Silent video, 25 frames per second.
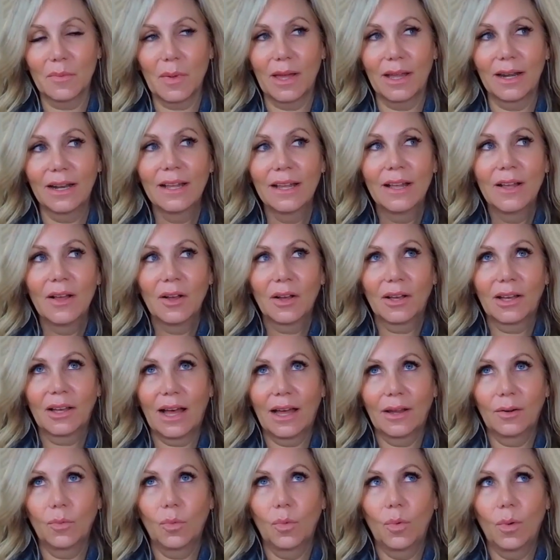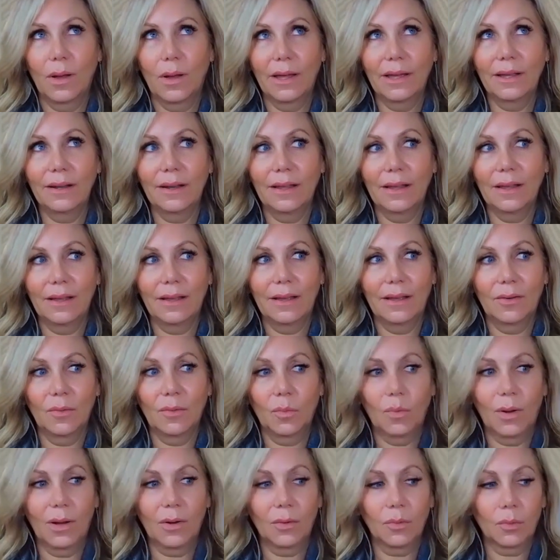But God, what
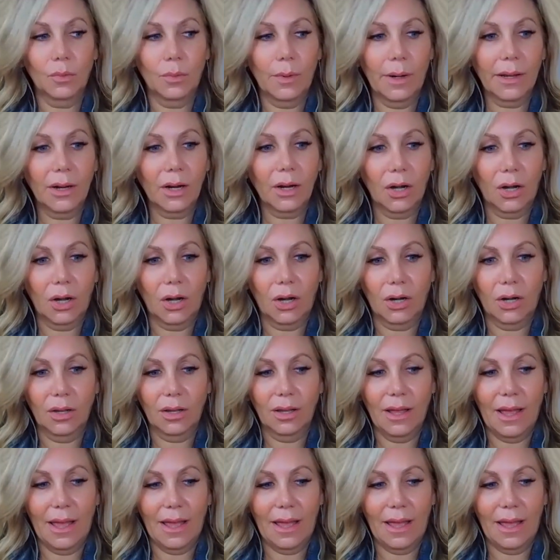rigor